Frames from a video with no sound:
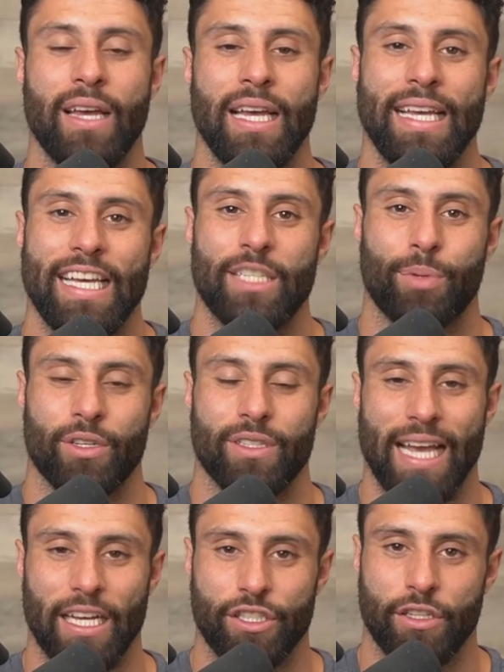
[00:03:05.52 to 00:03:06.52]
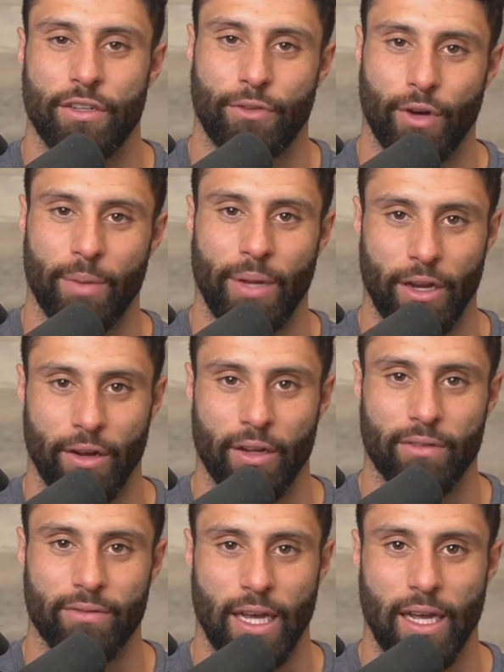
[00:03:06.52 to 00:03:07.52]
is protection for a period of
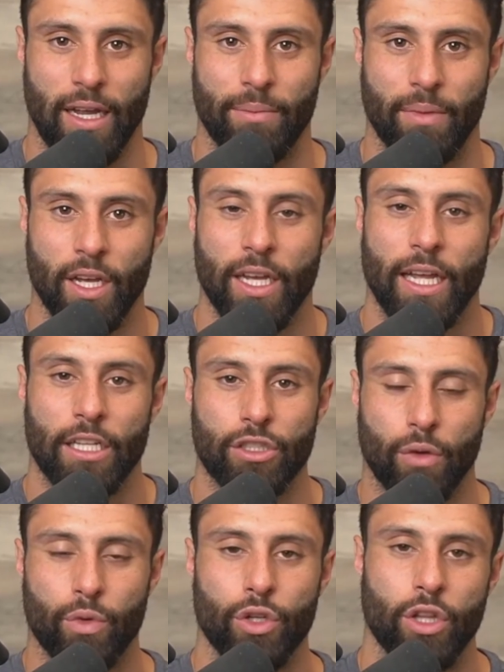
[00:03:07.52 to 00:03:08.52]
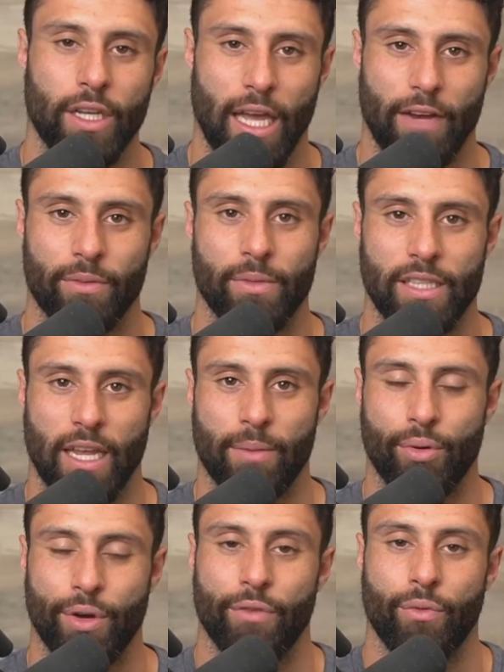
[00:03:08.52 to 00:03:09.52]
time. And so when you look at it from the
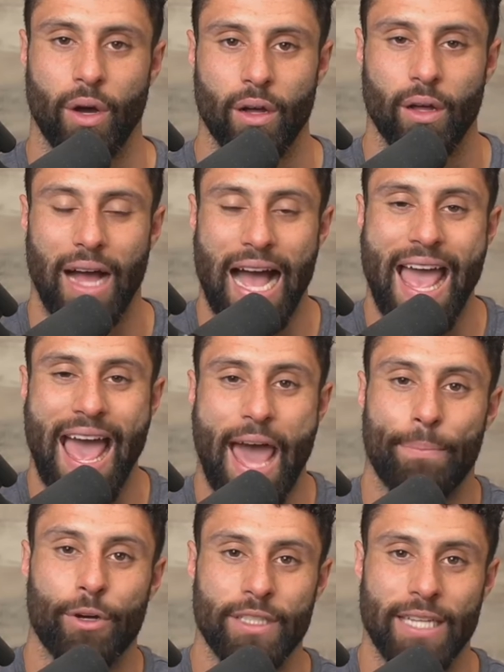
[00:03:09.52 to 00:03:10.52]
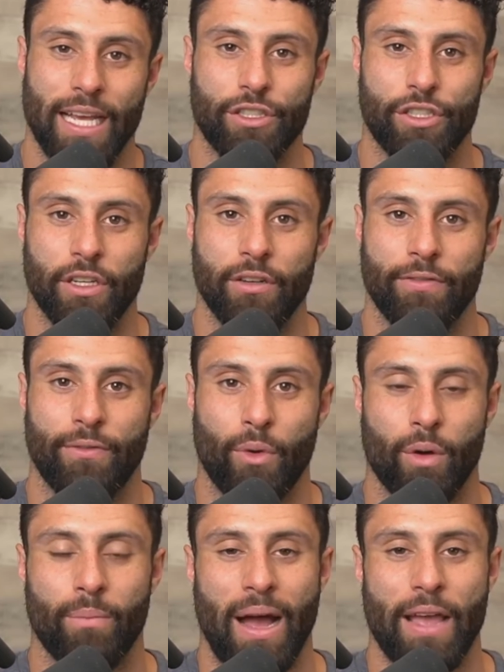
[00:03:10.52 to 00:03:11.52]
standpoint of, well, I had protection for
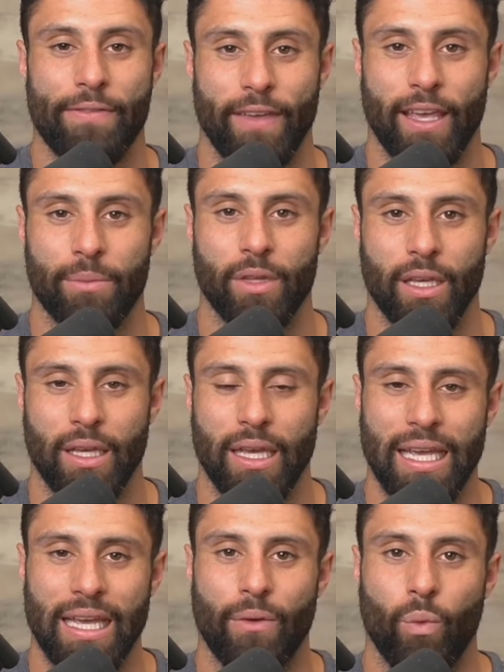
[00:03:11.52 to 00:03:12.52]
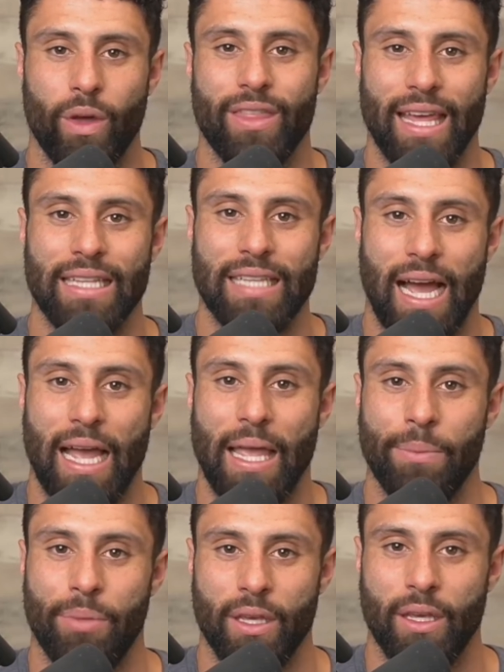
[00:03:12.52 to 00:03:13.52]
my family with a time
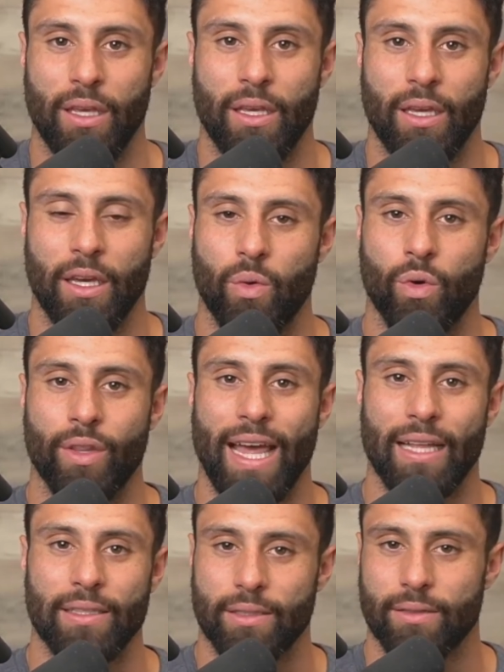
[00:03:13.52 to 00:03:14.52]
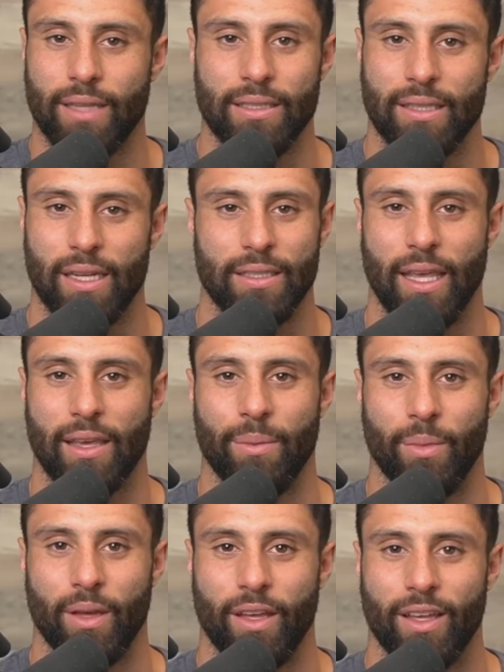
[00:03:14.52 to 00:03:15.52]
being, well, that's not a scam.
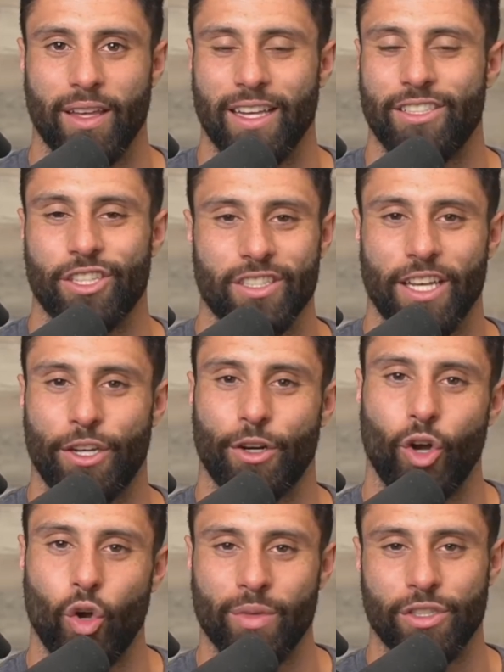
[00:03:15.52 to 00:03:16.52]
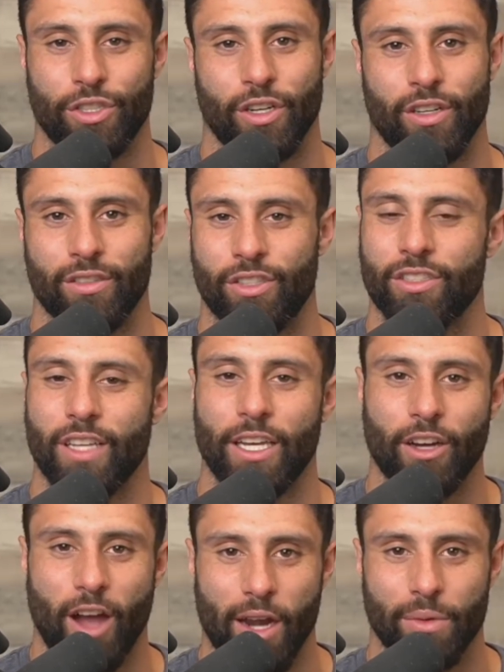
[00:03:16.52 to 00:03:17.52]
It's just like your home insurance, just like
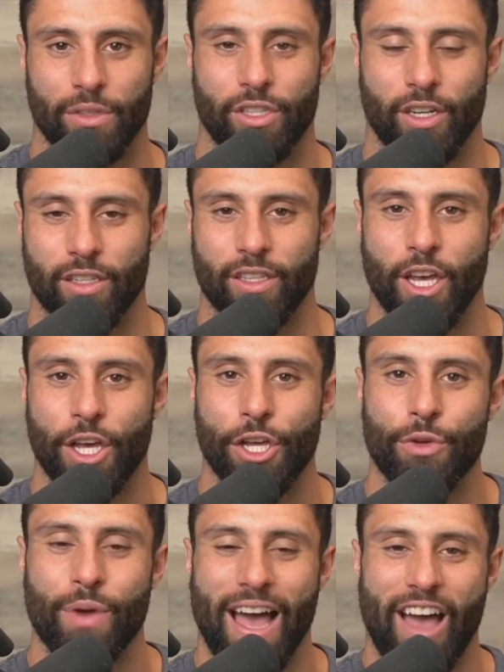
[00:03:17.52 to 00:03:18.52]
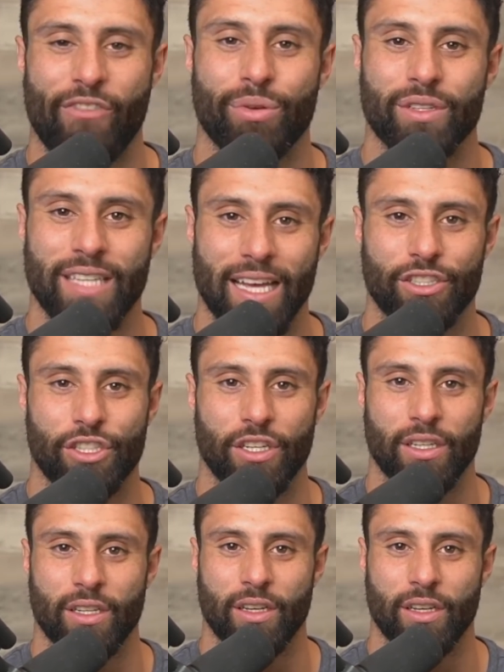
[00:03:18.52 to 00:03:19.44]
your auto insurance. You have protection